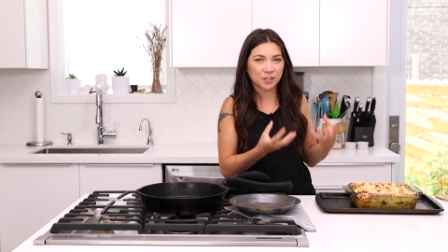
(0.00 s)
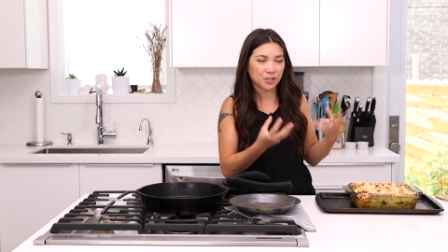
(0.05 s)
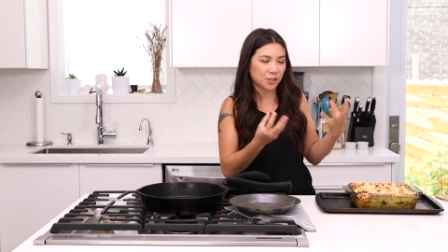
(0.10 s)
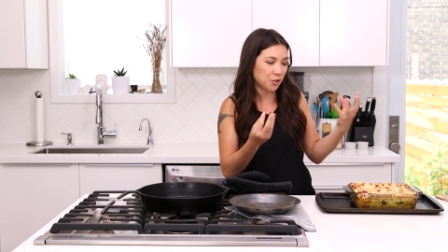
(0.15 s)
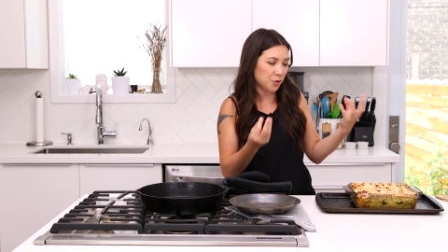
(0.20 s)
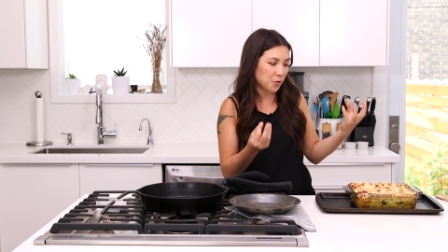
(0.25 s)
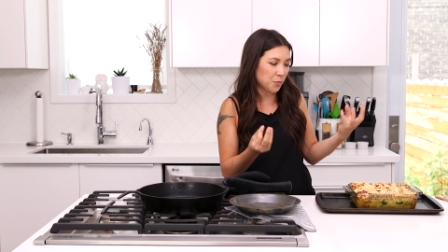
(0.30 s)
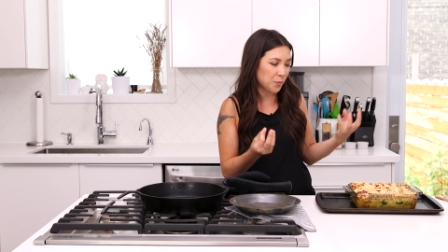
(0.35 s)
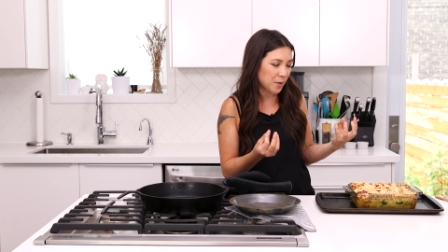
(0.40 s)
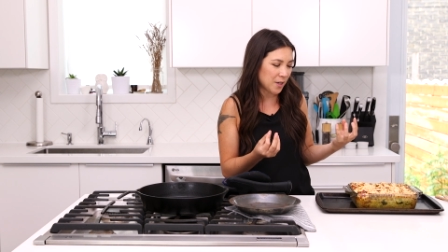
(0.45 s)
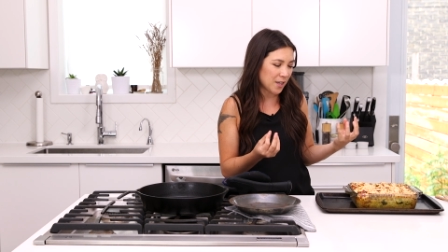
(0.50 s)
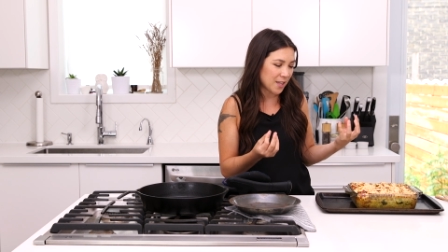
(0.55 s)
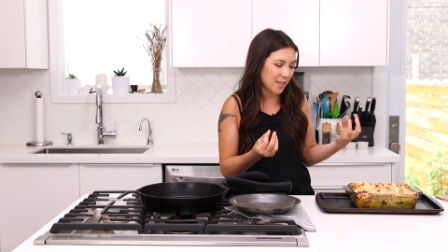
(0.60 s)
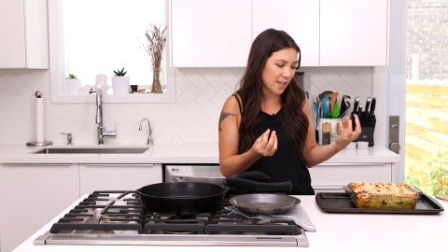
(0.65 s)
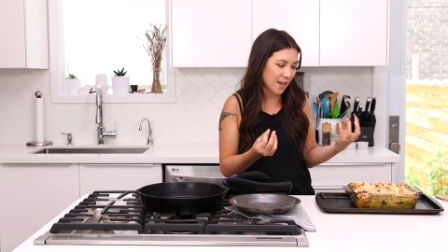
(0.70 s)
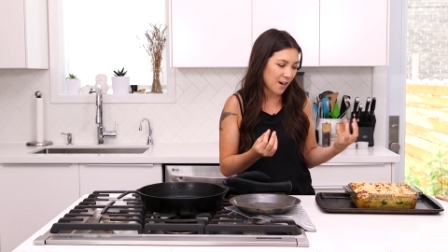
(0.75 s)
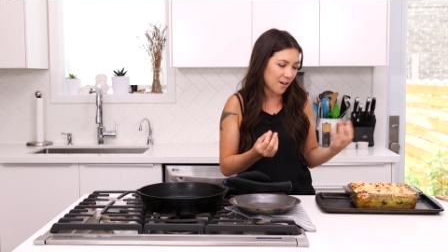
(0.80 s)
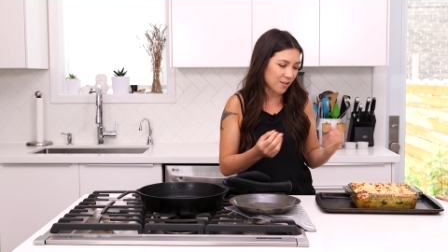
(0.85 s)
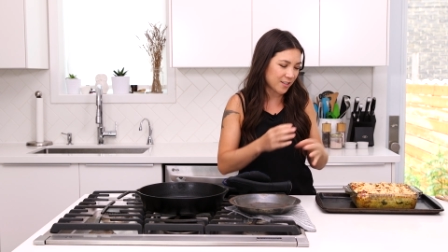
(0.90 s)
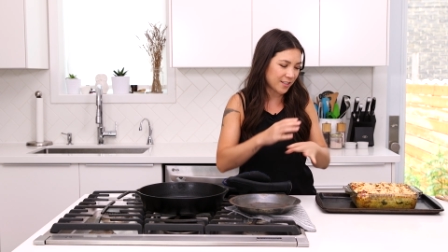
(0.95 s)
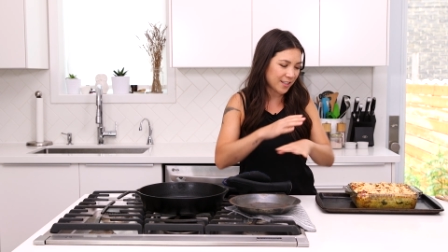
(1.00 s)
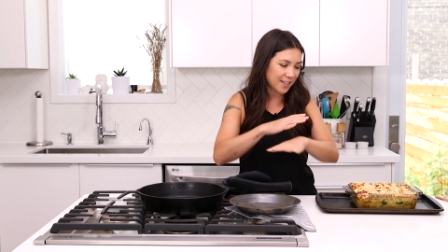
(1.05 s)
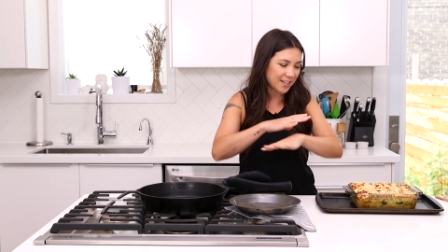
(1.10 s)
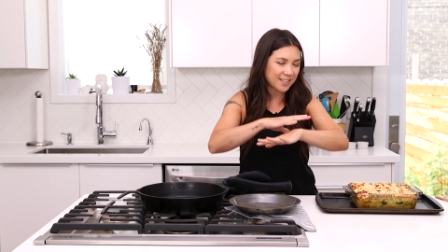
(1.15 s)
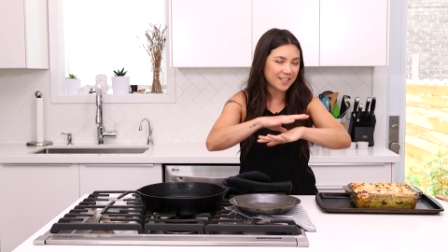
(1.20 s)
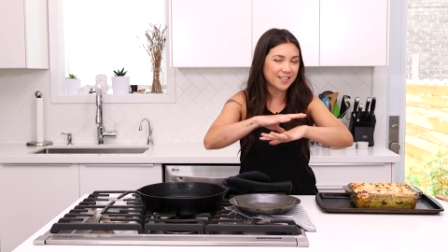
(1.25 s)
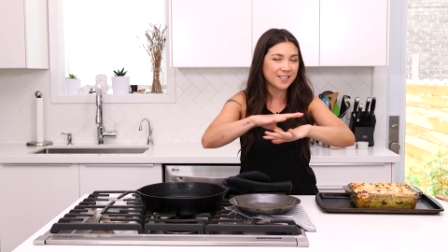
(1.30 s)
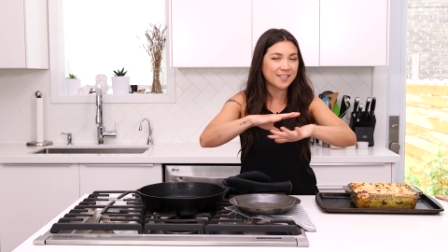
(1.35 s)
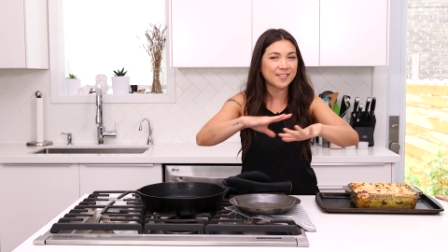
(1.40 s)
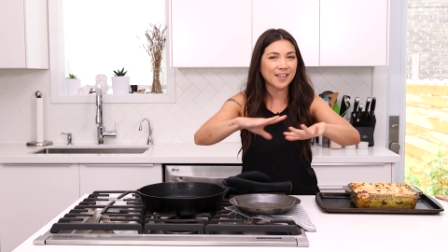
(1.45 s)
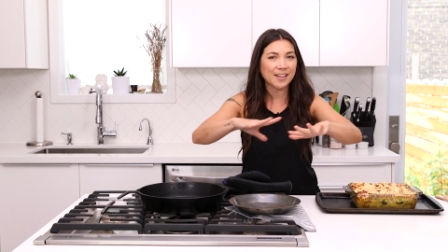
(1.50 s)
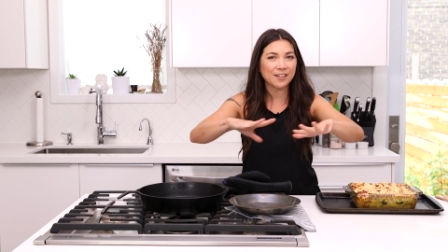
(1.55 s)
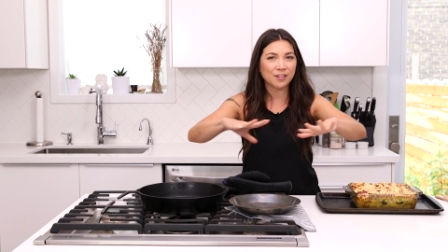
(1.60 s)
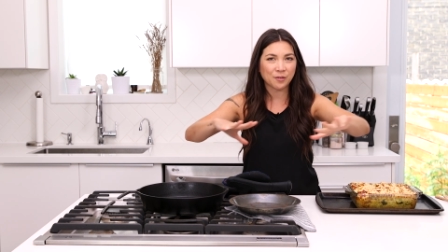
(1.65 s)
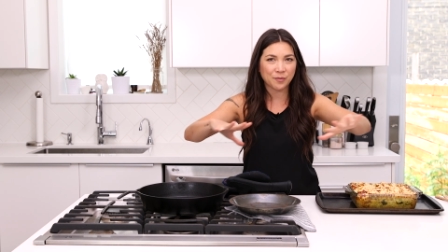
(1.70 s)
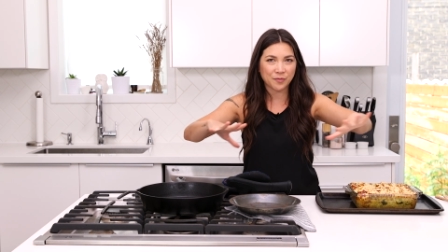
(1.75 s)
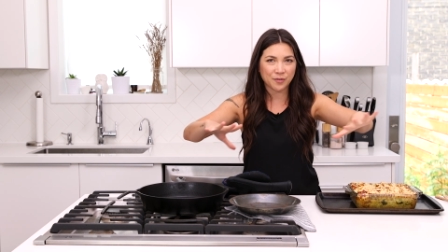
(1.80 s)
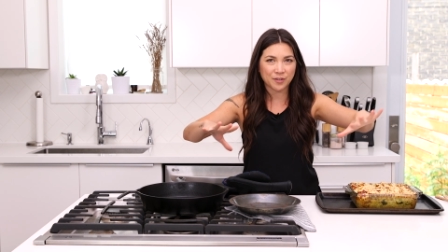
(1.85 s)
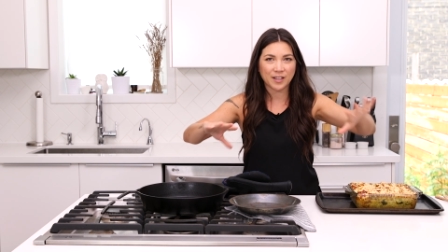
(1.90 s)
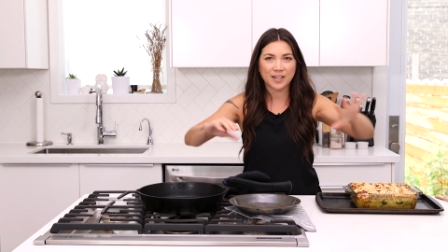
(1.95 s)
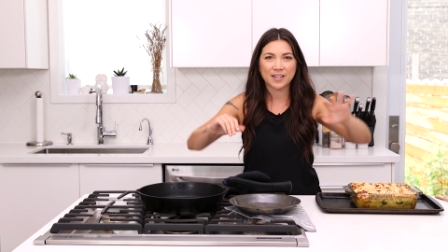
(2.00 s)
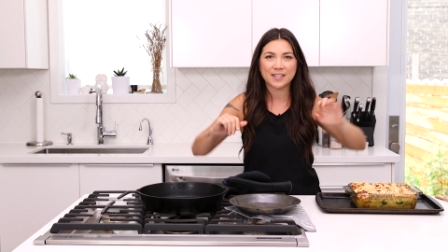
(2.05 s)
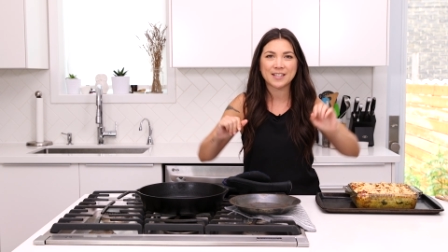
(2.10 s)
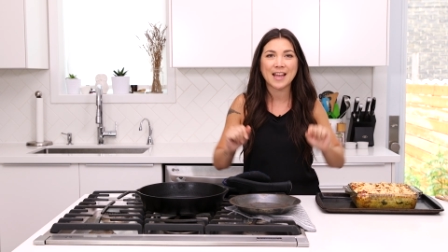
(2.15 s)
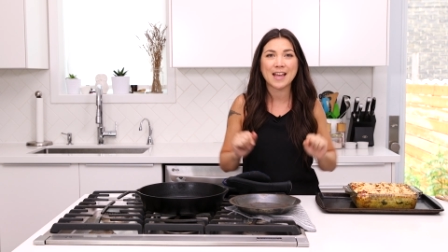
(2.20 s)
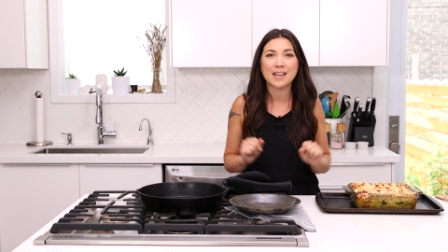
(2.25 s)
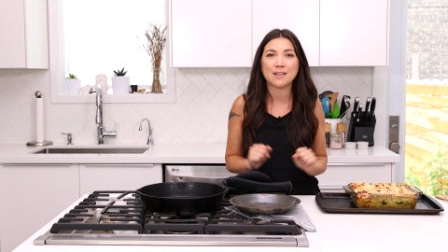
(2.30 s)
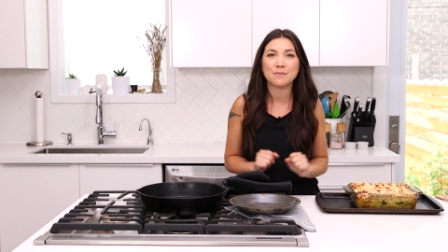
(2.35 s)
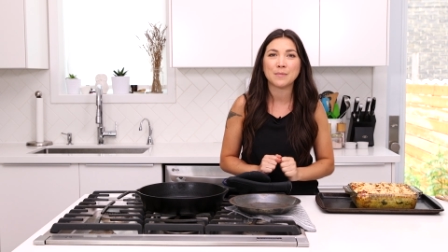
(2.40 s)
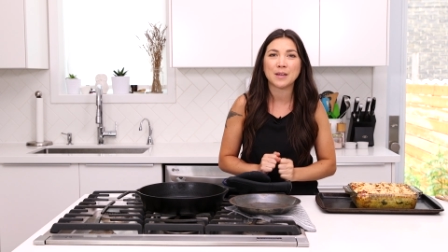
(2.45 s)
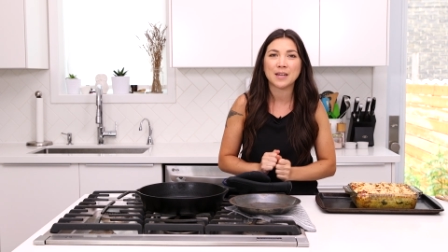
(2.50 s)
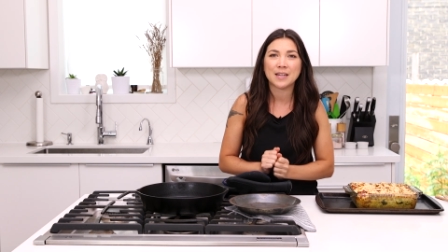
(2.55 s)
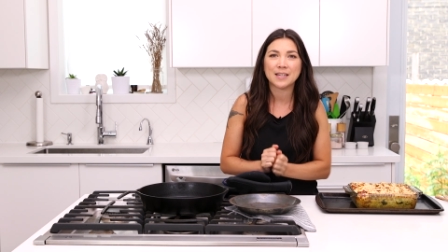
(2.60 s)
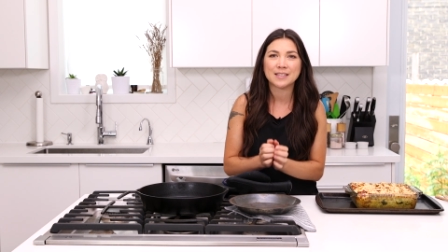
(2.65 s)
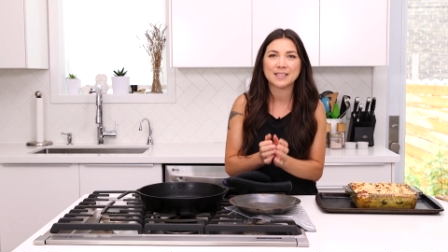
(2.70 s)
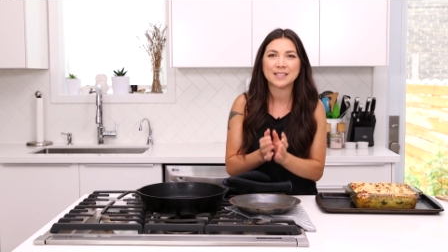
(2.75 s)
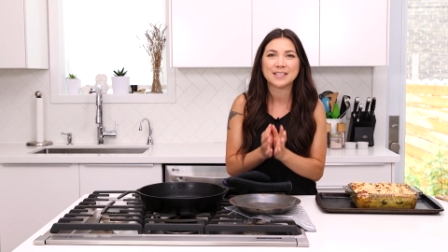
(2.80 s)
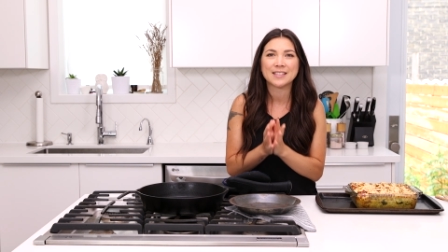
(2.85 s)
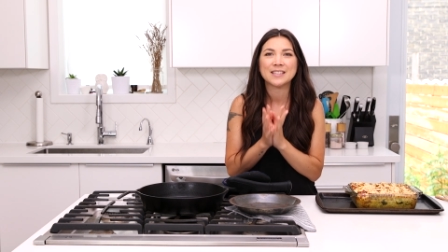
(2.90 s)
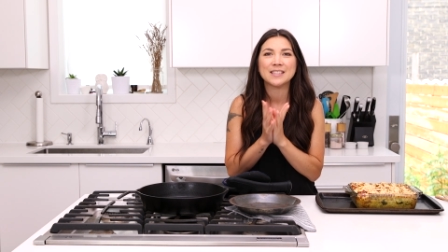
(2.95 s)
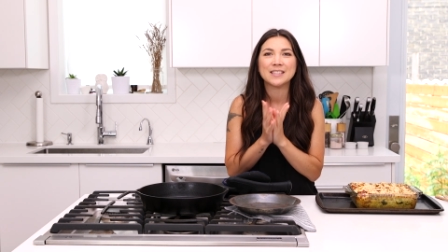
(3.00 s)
and goopy in there. Just let it settle for like ten minutes.